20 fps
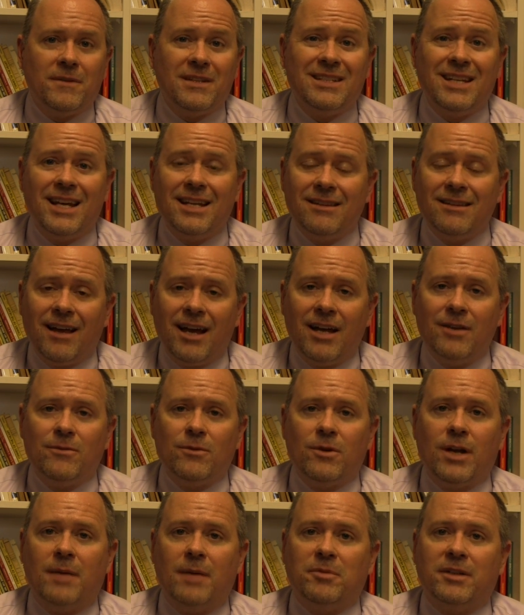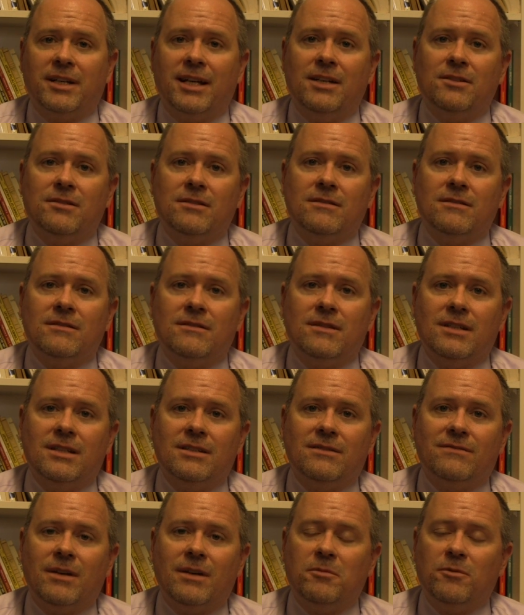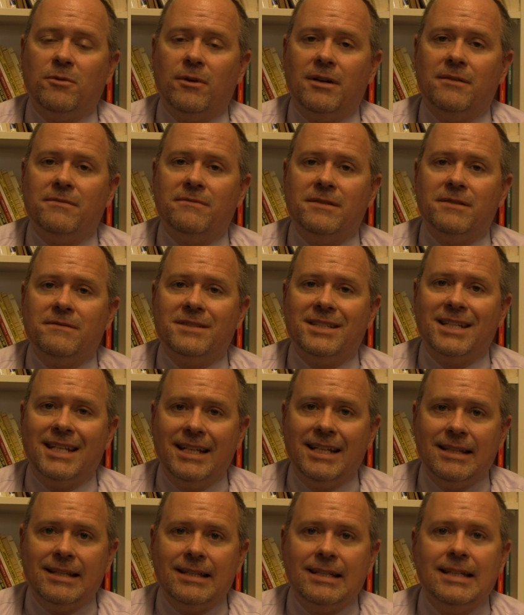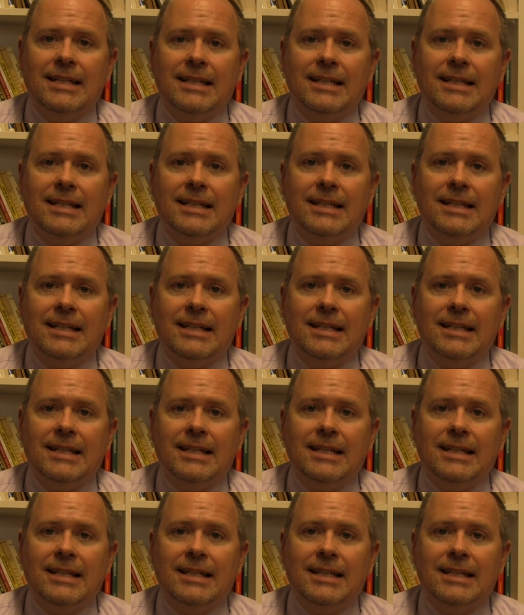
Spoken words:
The deadline for applications is February 15th,